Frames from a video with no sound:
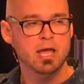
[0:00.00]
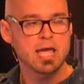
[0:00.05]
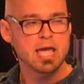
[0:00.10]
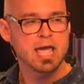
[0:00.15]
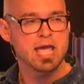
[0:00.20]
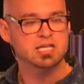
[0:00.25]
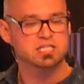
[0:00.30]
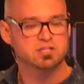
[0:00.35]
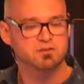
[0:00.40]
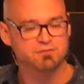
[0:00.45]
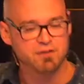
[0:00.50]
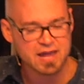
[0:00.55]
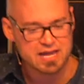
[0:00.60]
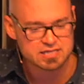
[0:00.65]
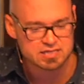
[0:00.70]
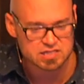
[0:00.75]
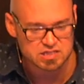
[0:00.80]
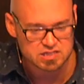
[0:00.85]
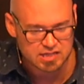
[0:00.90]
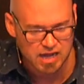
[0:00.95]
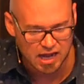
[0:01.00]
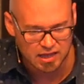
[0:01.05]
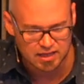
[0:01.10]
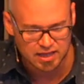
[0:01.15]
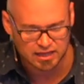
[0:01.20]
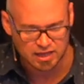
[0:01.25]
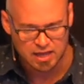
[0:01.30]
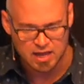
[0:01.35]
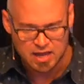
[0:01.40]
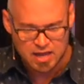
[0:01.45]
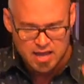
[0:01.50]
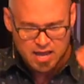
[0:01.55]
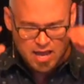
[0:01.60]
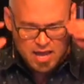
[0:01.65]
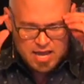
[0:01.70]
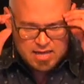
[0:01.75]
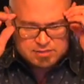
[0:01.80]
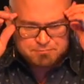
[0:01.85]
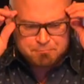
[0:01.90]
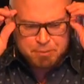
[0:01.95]
His face, he's got like,
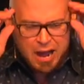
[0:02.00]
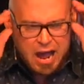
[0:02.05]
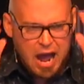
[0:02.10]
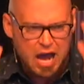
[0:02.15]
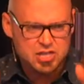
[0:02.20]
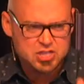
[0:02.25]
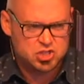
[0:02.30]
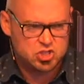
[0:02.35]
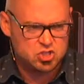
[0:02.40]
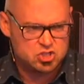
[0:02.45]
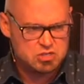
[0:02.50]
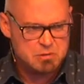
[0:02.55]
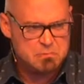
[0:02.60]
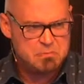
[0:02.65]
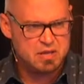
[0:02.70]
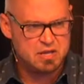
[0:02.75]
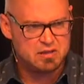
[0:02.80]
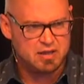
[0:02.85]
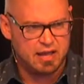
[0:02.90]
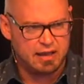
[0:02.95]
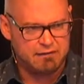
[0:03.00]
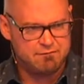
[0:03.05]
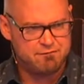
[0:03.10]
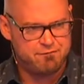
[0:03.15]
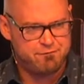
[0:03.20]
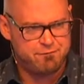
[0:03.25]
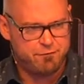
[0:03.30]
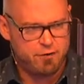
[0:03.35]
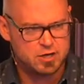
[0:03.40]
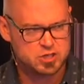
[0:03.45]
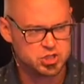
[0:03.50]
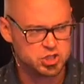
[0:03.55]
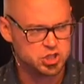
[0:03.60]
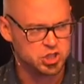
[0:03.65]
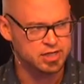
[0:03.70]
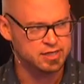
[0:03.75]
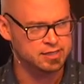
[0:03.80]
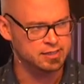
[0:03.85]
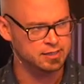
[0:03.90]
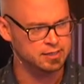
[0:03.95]
his posture's a bit like
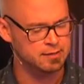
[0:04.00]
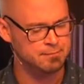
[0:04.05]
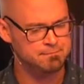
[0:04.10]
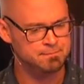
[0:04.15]
frustrated.